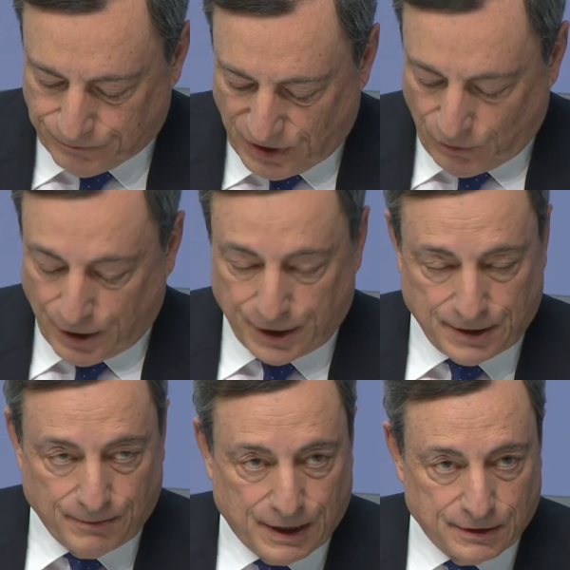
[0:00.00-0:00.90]
be
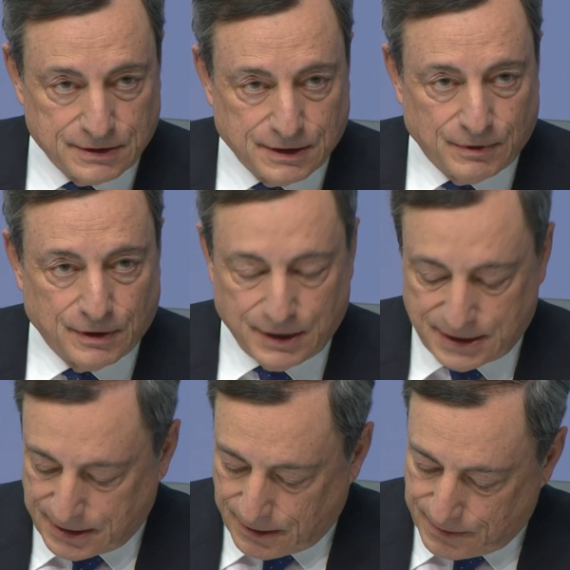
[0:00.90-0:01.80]
worried about
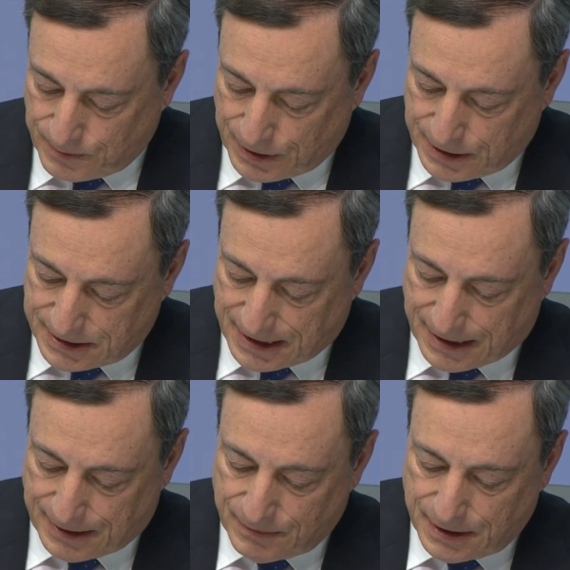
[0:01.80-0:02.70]
this at this point in
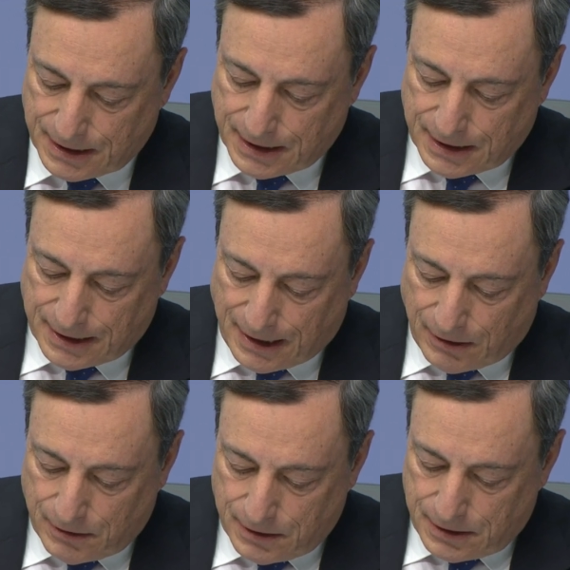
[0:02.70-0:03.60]
time.
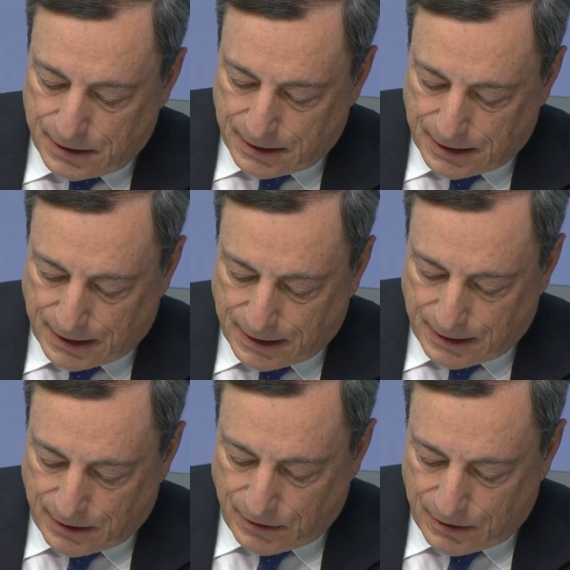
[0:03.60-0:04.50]
Now,
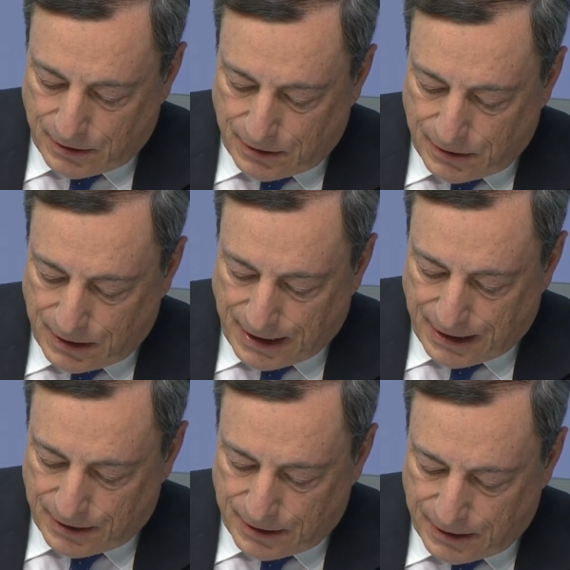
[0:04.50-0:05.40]
on the
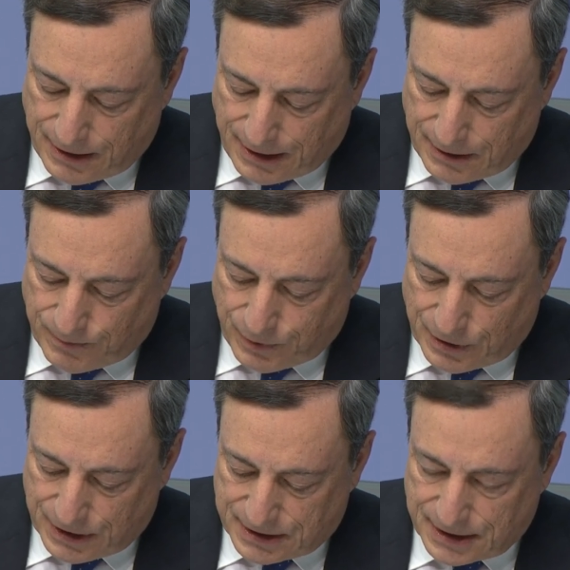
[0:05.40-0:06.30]
other
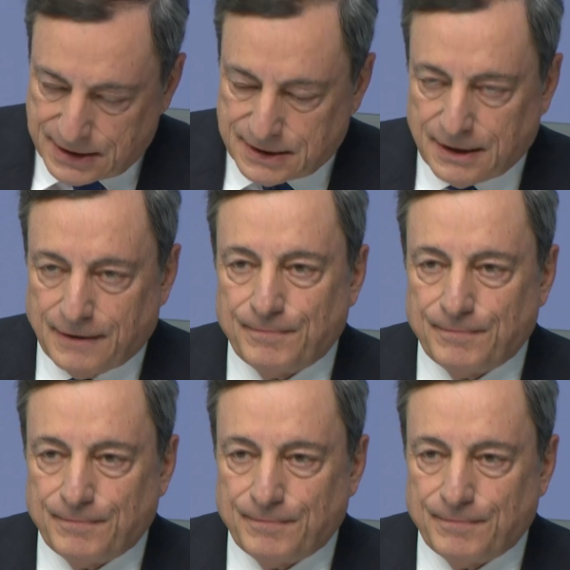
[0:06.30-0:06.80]
point is,